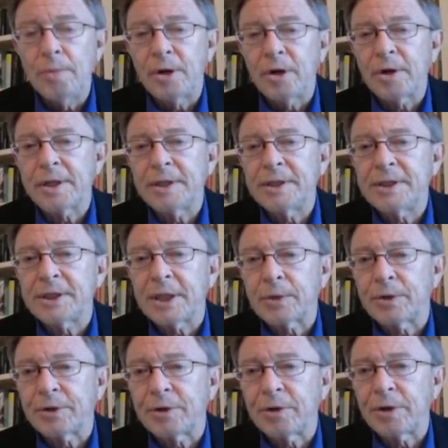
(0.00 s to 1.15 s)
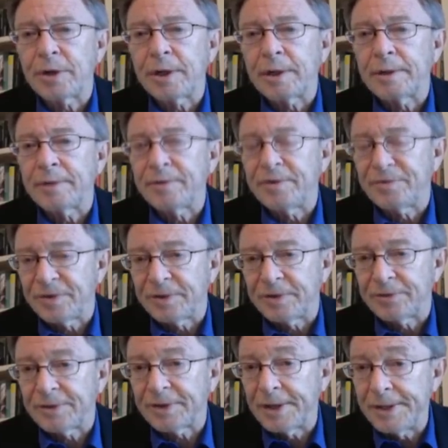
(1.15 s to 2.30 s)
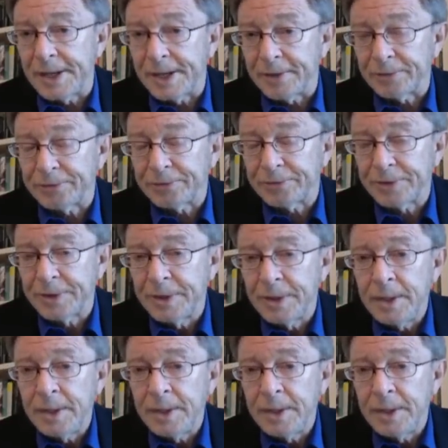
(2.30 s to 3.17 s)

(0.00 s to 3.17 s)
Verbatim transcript: American Secretary of Defense announced